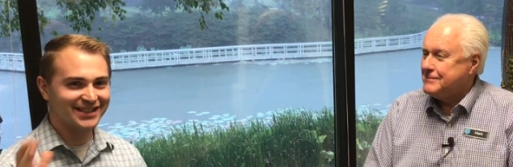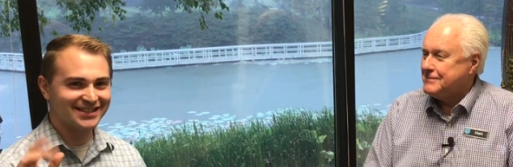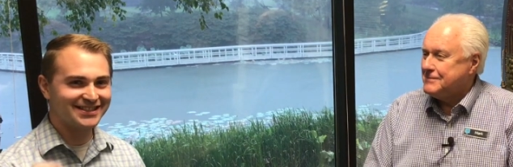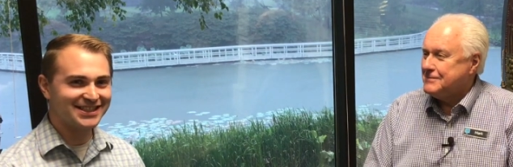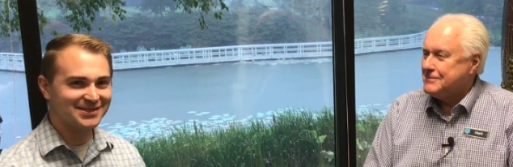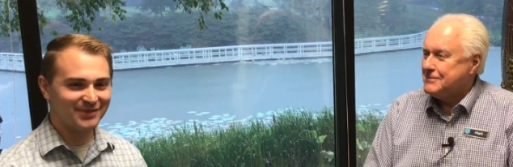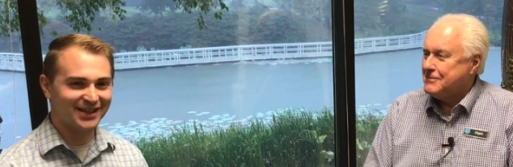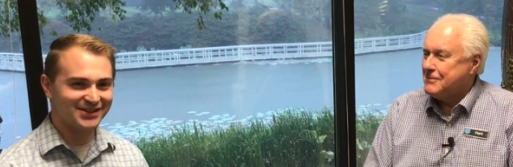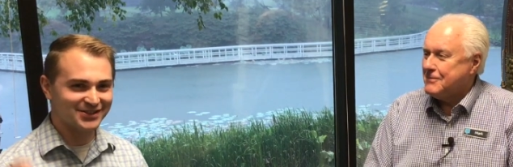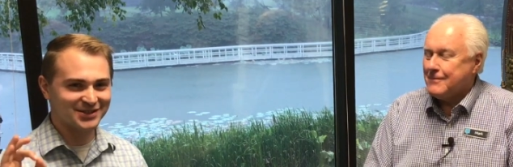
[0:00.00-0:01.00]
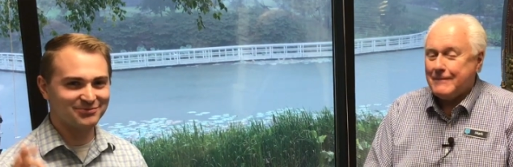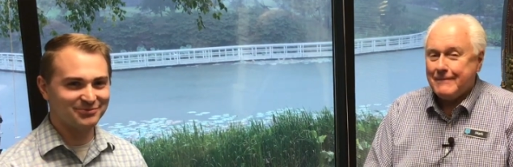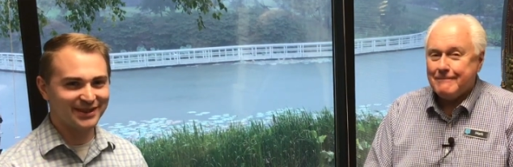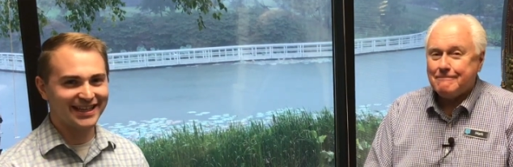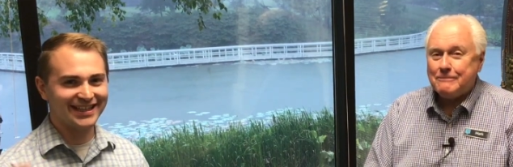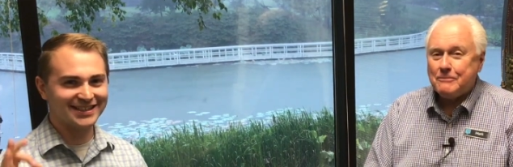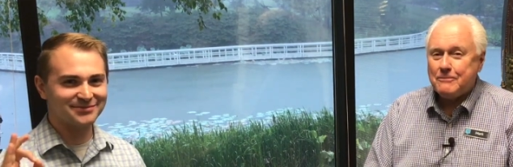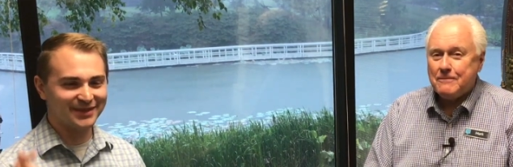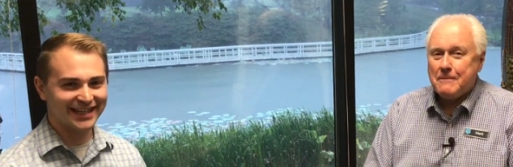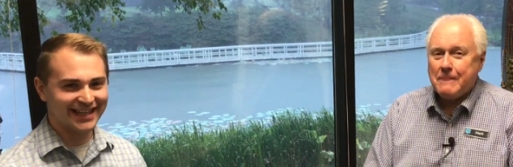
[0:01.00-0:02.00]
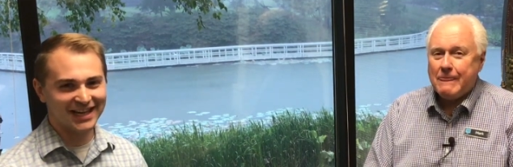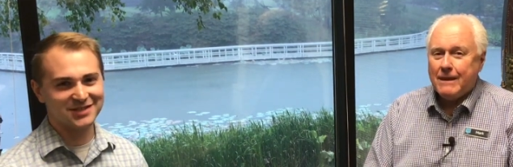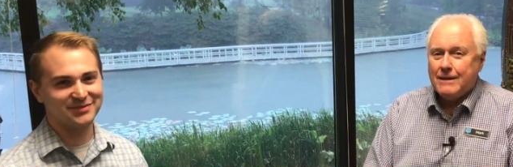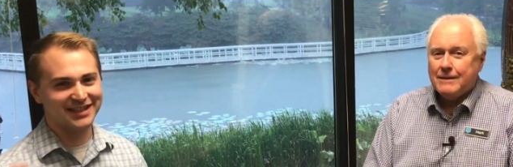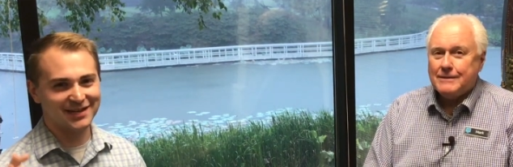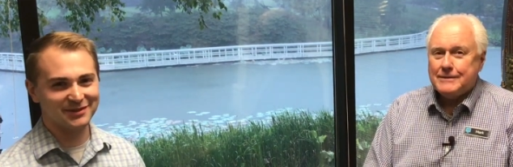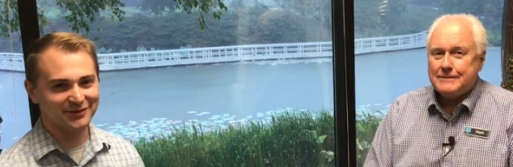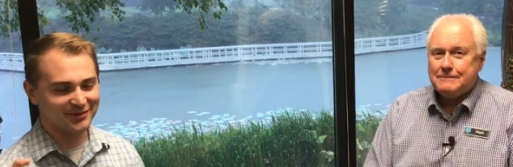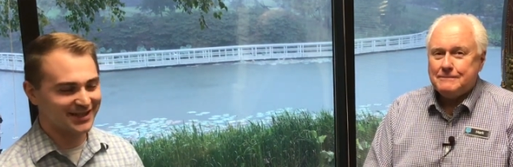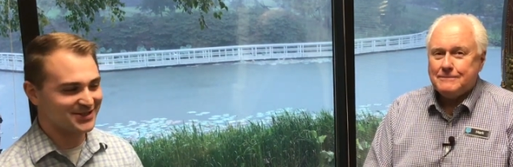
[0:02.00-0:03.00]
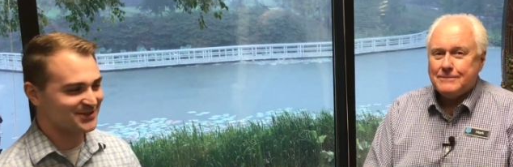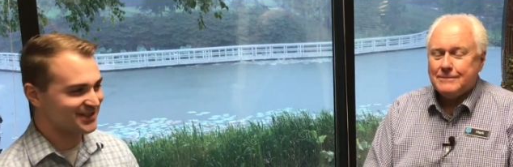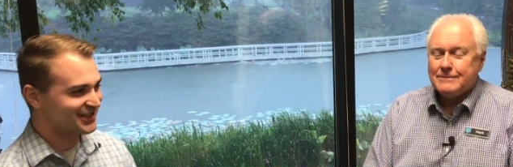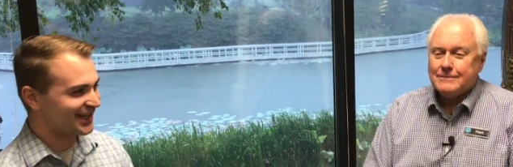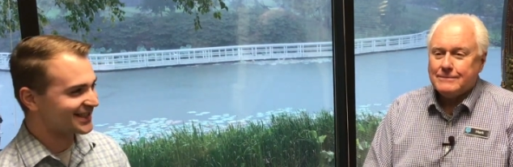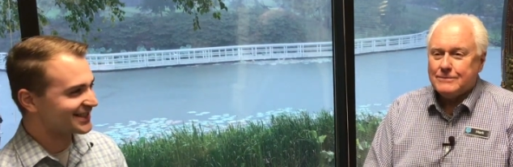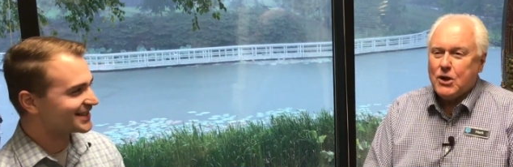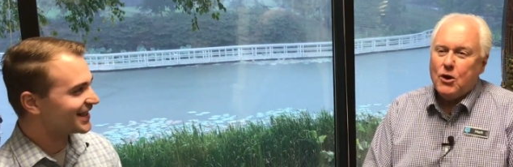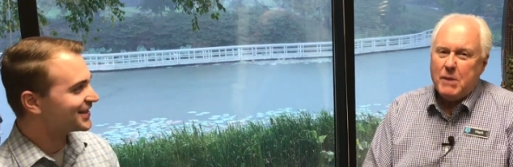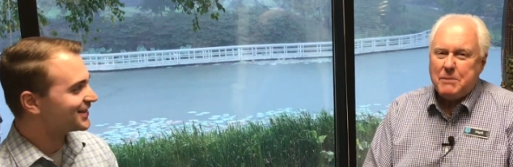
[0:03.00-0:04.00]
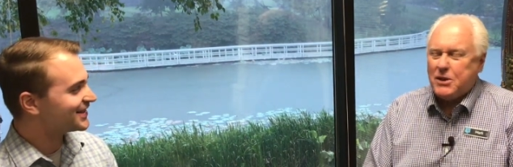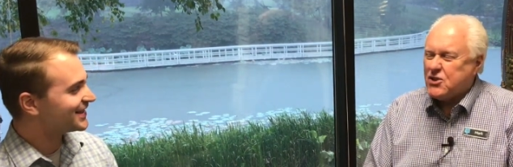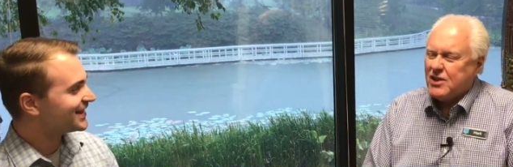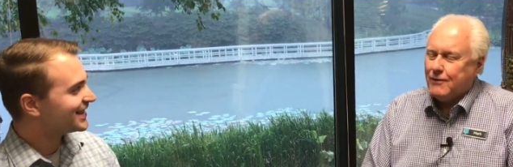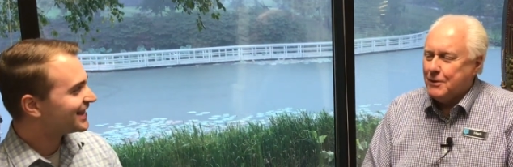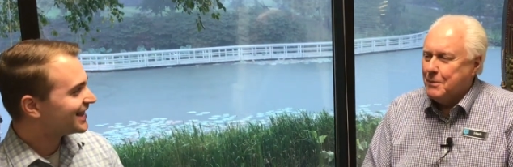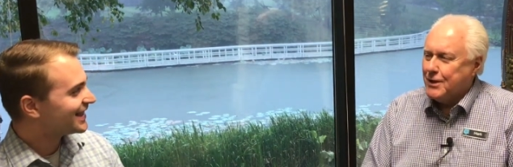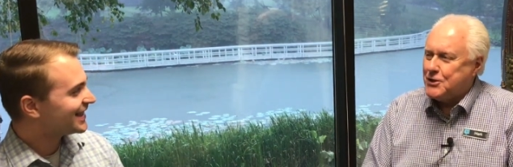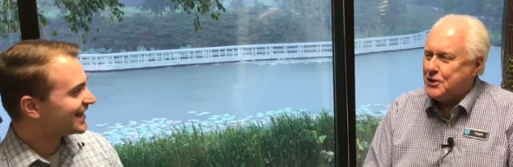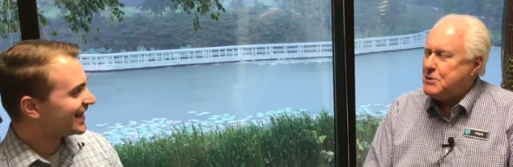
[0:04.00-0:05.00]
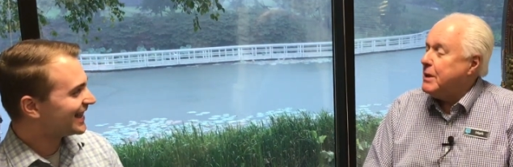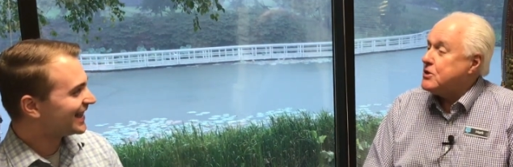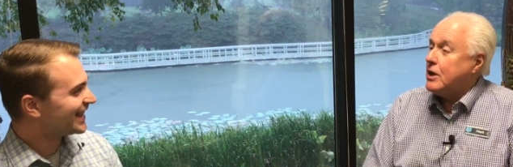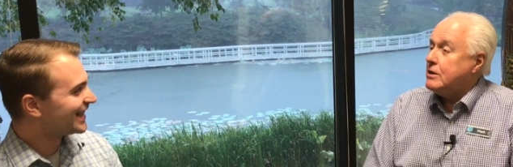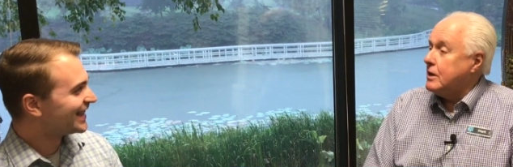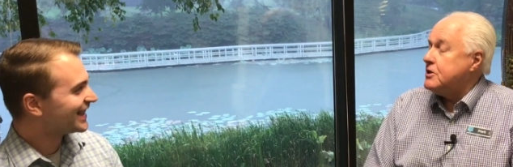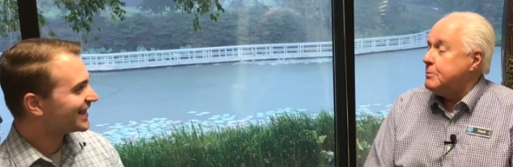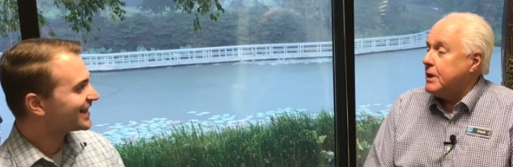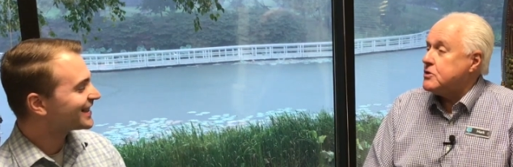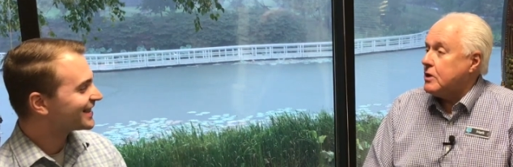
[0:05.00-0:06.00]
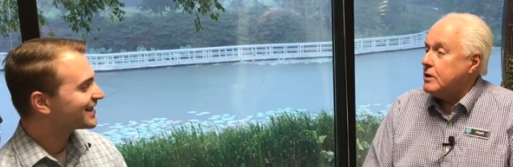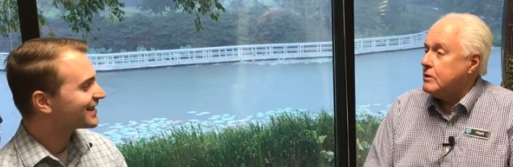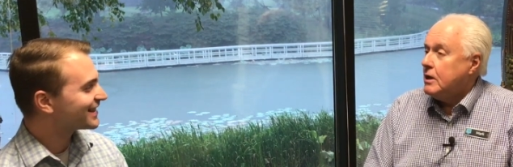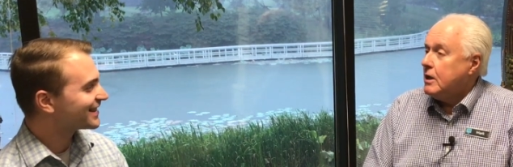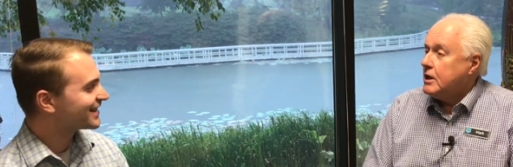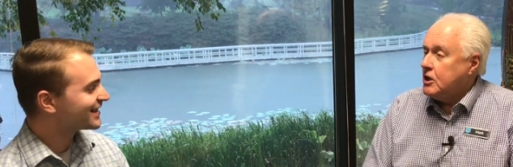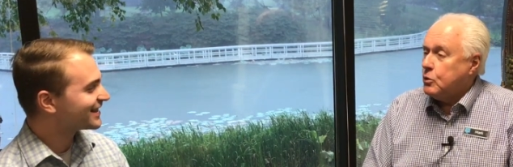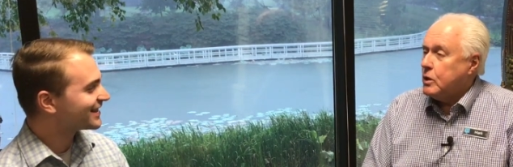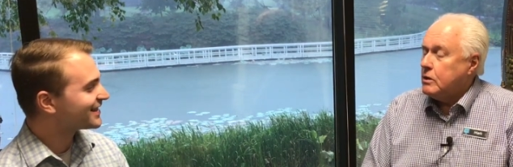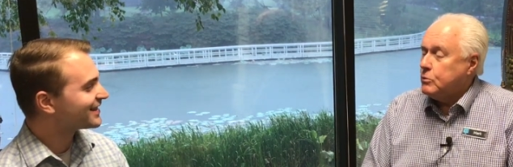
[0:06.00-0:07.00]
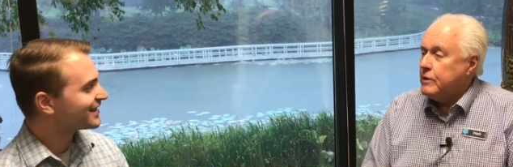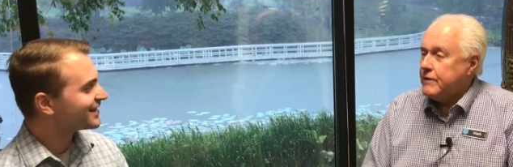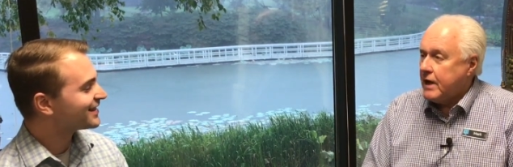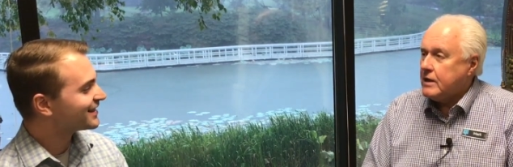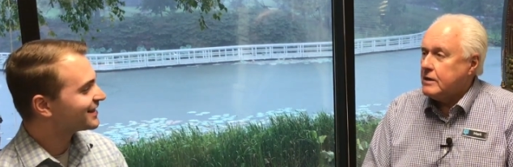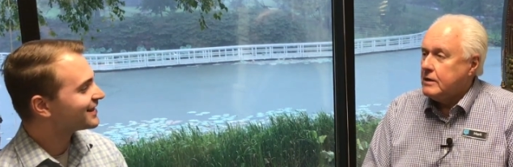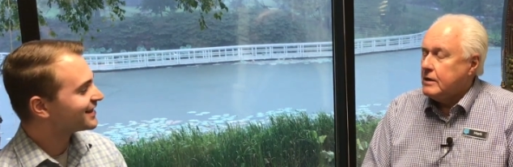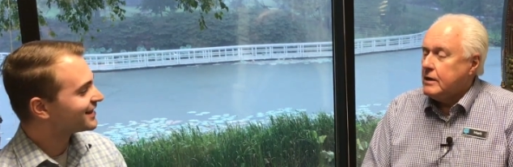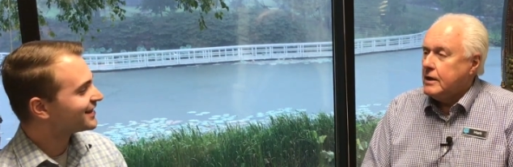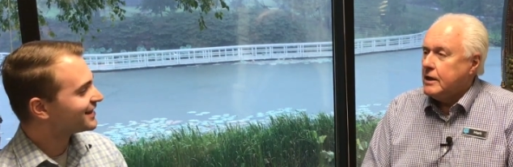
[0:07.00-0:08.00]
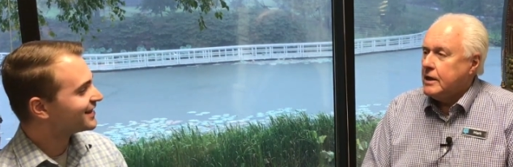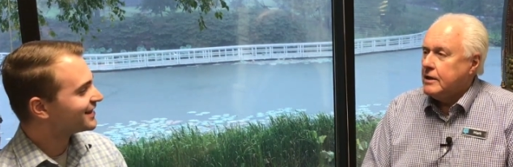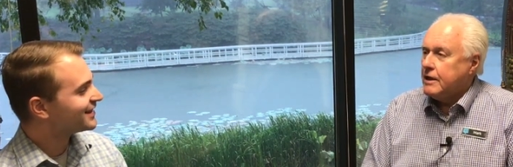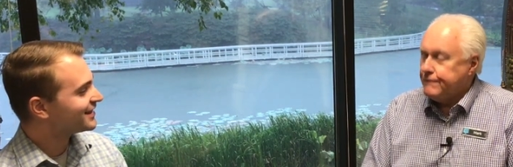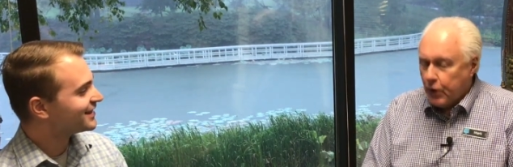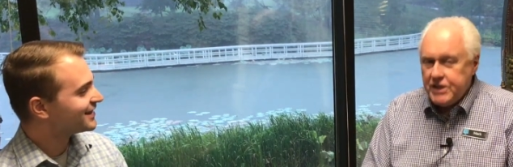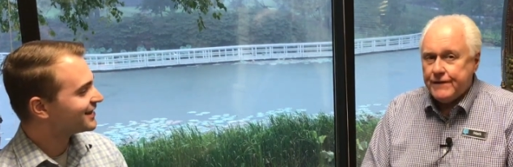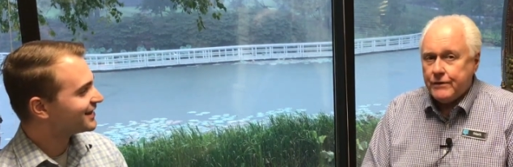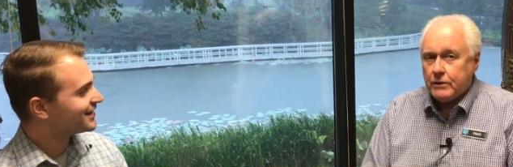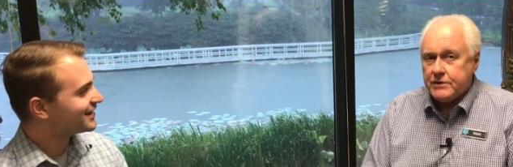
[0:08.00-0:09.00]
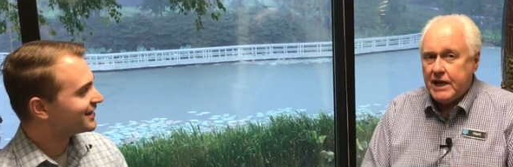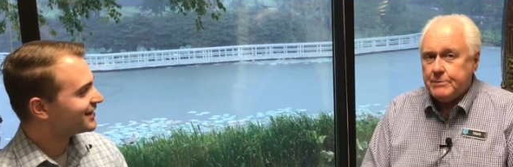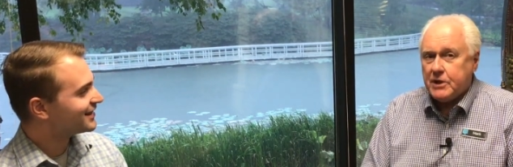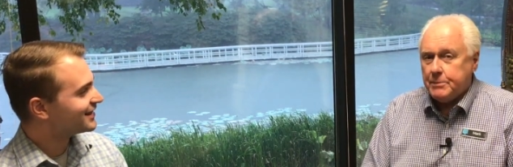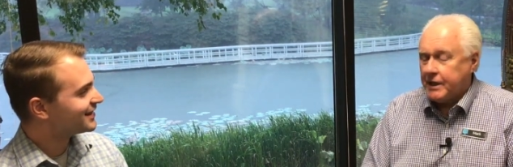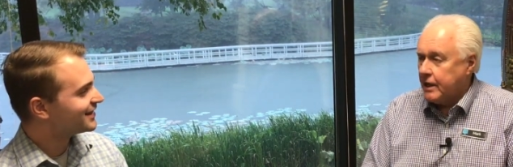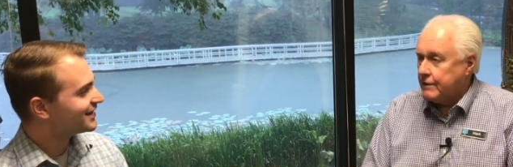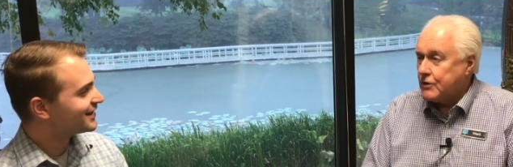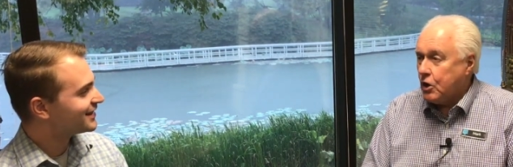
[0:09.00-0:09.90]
Speaker 1: news, in six months, there's a big, big announcement coming from Answers in Genesis.
Speaker 2: Thank oh, it might you. be seven months. It depends on, it depends on, you know, we're, we've had a, uh, a very difficult time coming